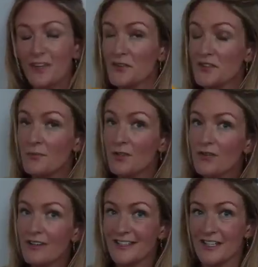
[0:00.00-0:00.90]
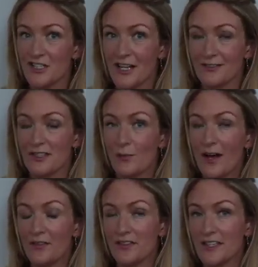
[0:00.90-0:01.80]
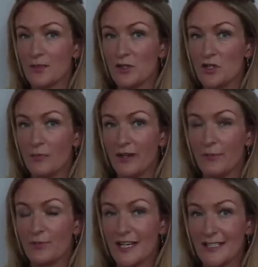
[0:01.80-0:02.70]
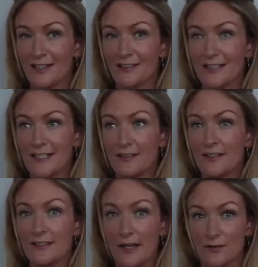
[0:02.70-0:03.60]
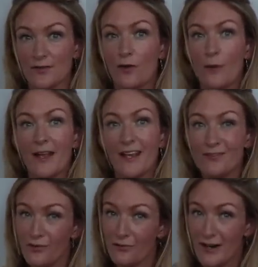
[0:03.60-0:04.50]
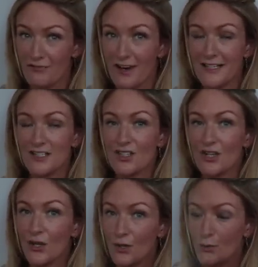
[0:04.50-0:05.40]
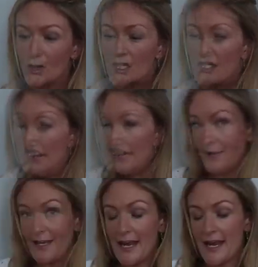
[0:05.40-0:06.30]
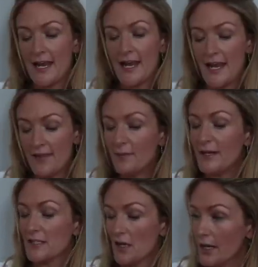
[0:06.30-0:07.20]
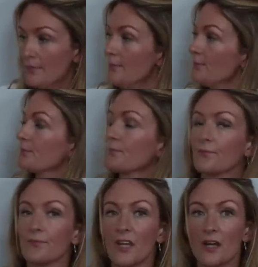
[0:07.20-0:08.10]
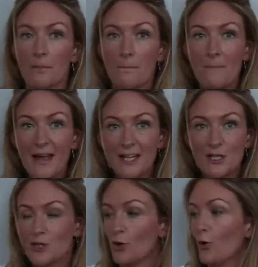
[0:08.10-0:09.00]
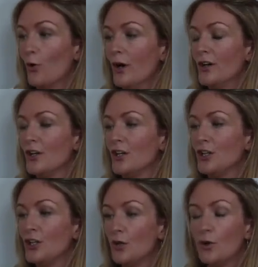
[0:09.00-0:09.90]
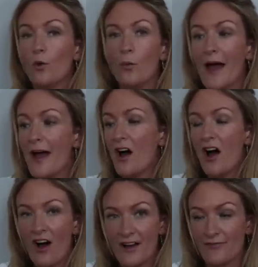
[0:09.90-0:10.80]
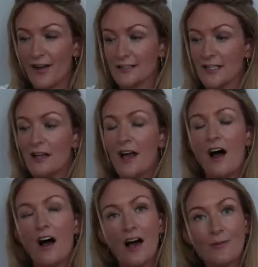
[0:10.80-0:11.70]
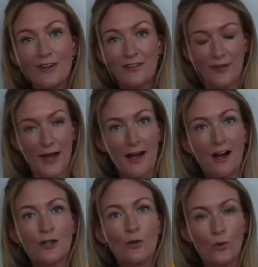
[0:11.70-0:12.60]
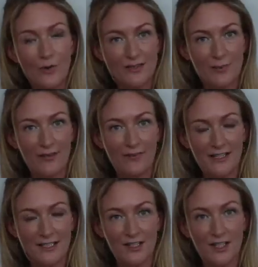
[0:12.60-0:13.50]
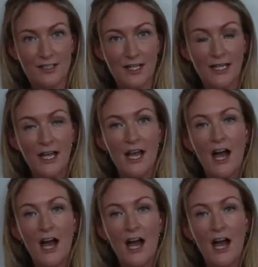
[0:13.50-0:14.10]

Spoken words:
There's some new research out as well that says we should be protecting ourselves from infrared rays too. But anyway, in the meantime, make sure you wear a high factor. I'm really fair, I always wear factor 30.